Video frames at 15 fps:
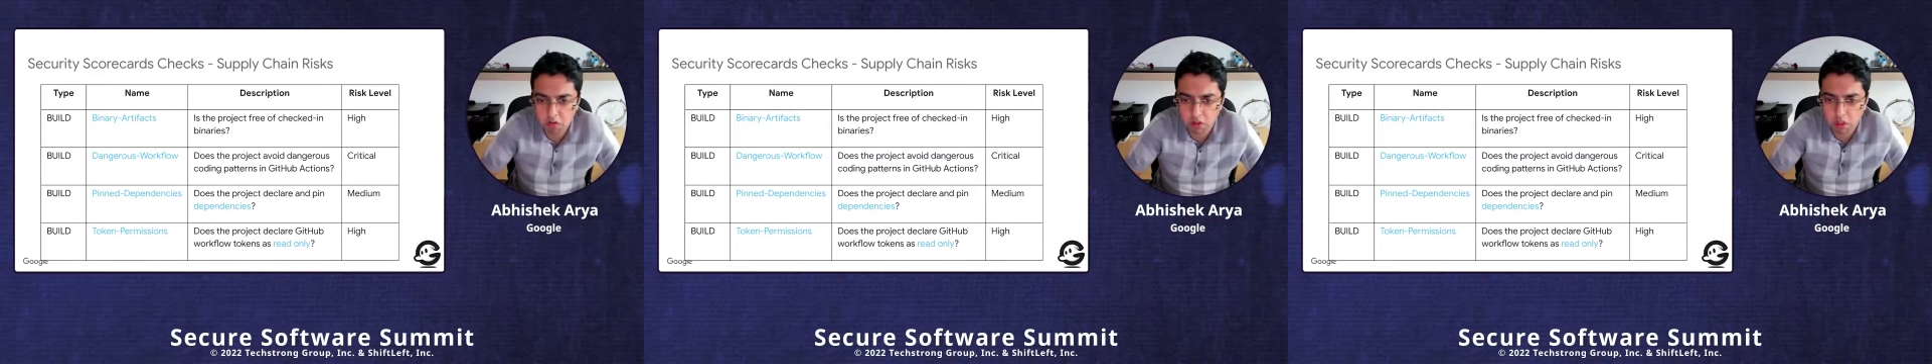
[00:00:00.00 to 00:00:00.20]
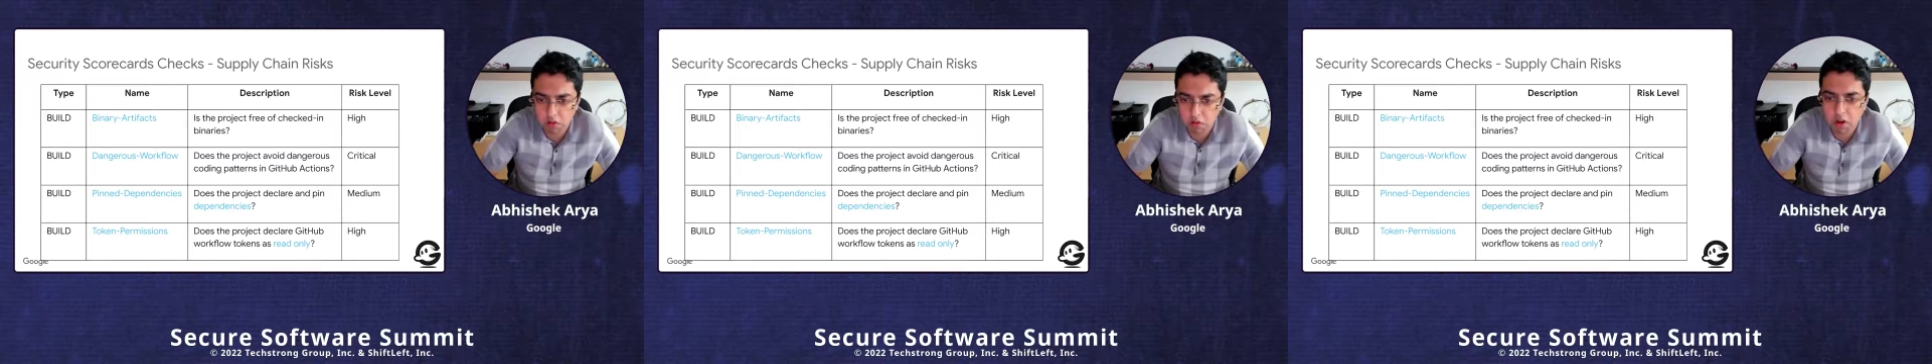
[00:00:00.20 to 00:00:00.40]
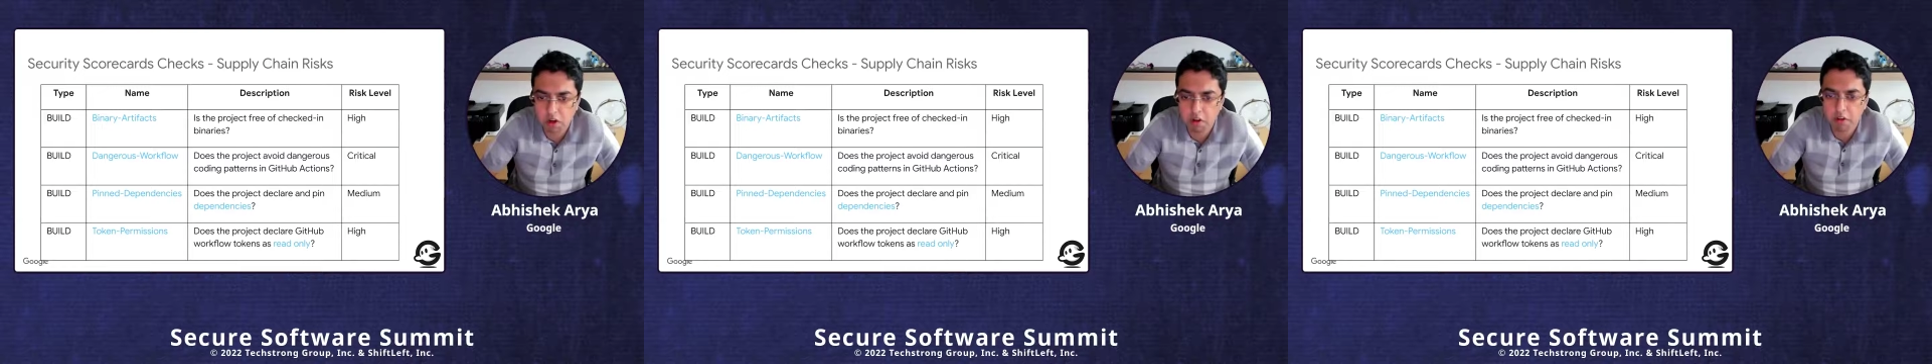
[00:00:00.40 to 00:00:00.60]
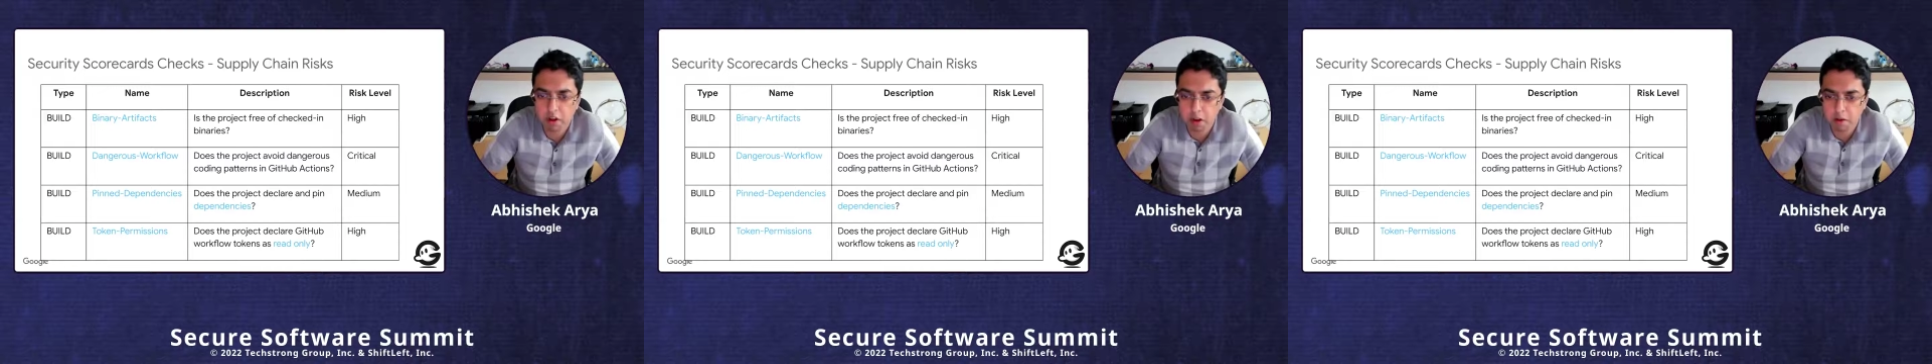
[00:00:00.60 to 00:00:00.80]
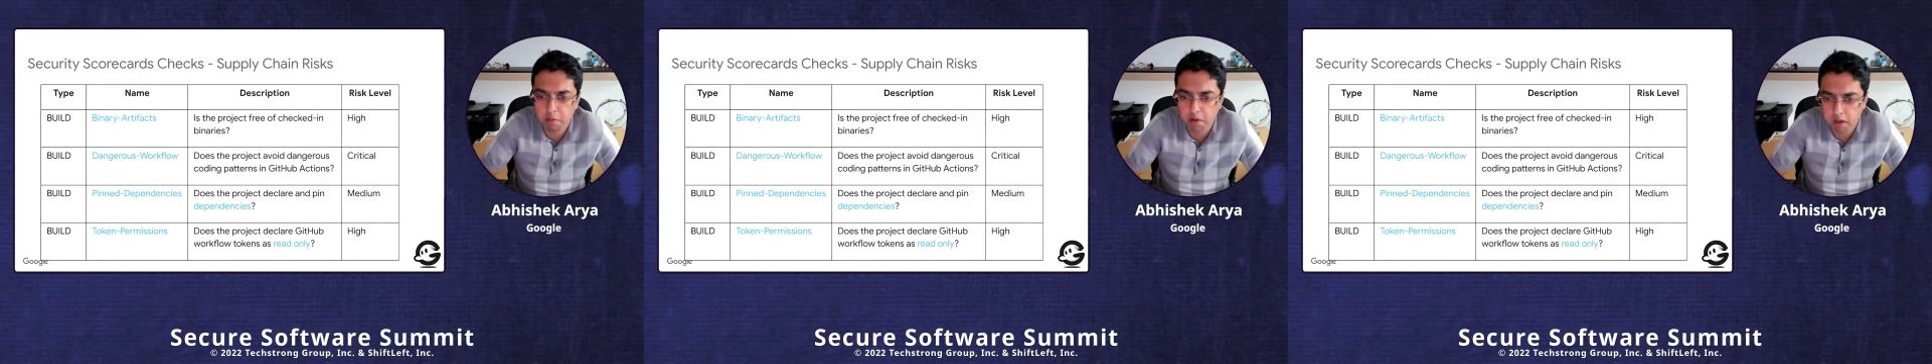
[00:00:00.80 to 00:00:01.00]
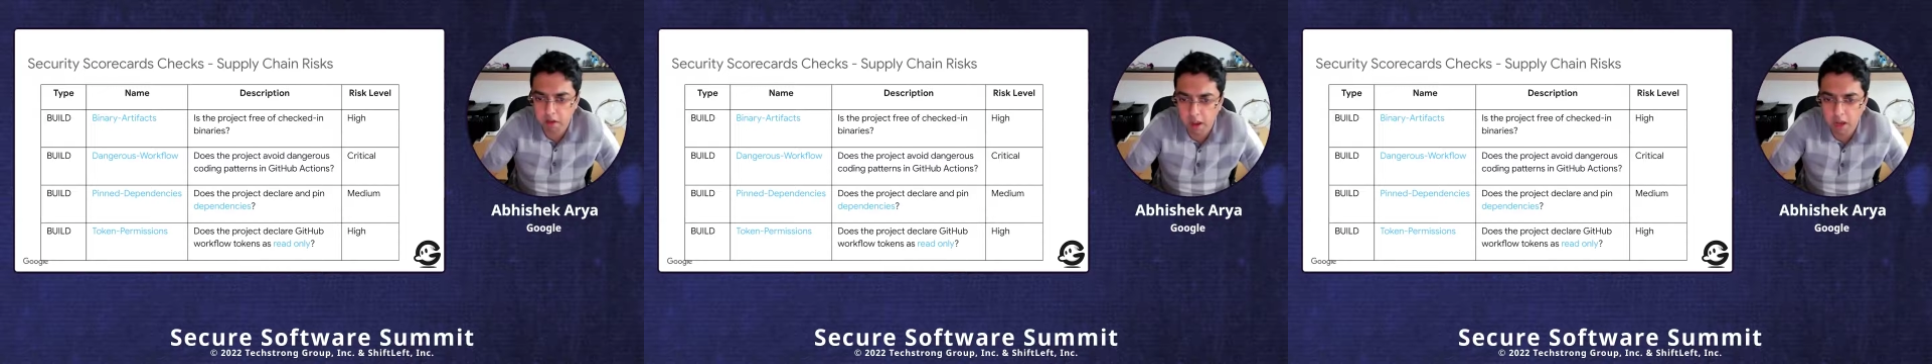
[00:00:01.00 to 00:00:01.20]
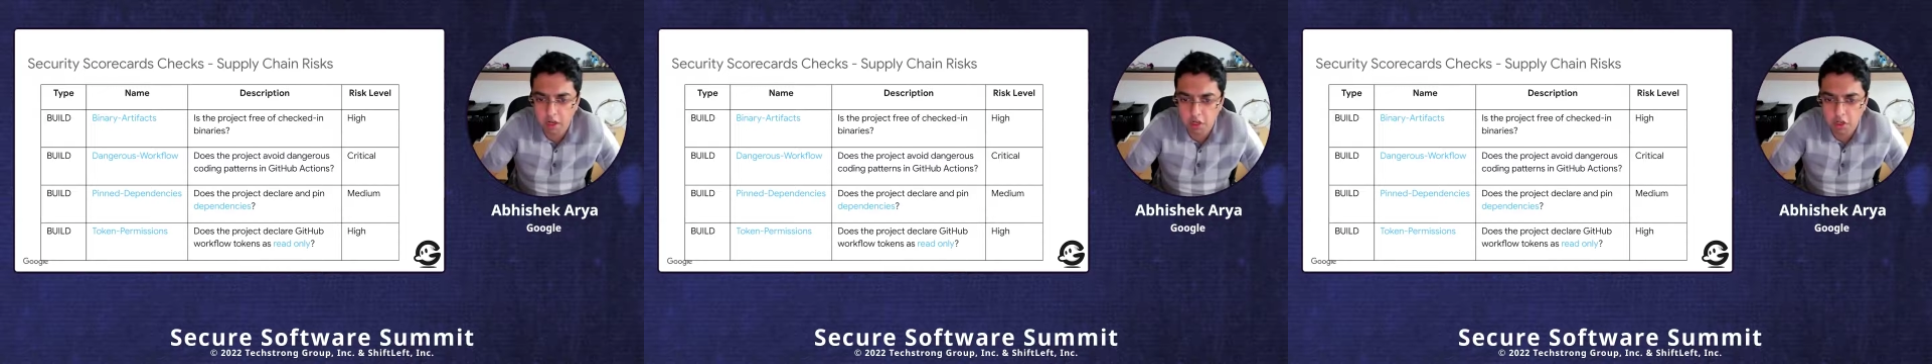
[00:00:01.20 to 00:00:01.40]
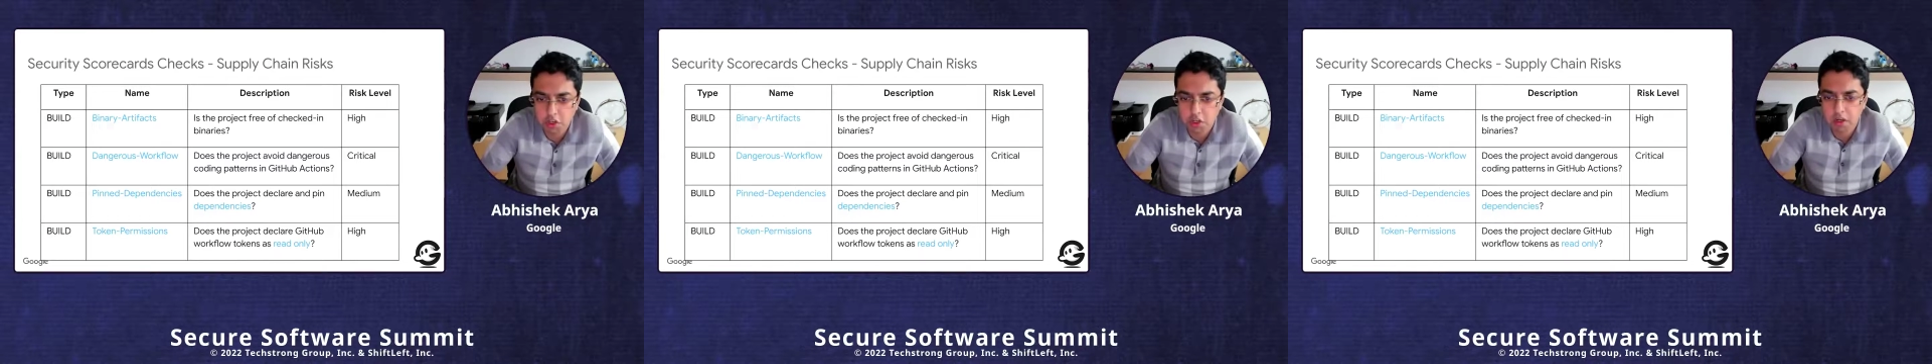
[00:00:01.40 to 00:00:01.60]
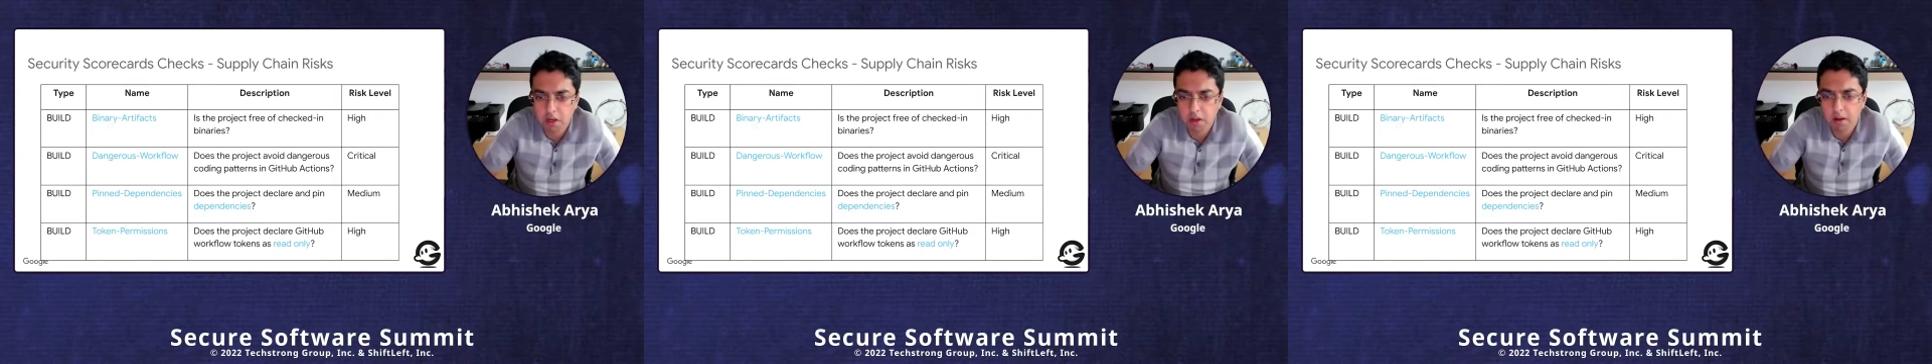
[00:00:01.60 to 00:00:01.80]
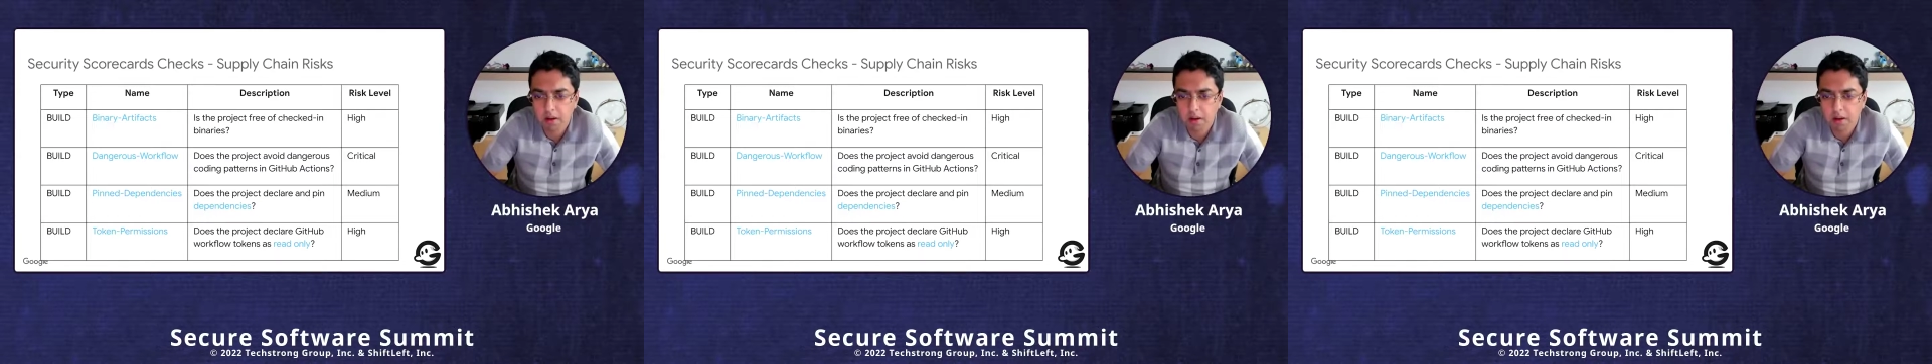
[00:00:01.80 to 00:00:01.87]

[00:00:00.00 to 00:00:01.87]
with a verifiable hash.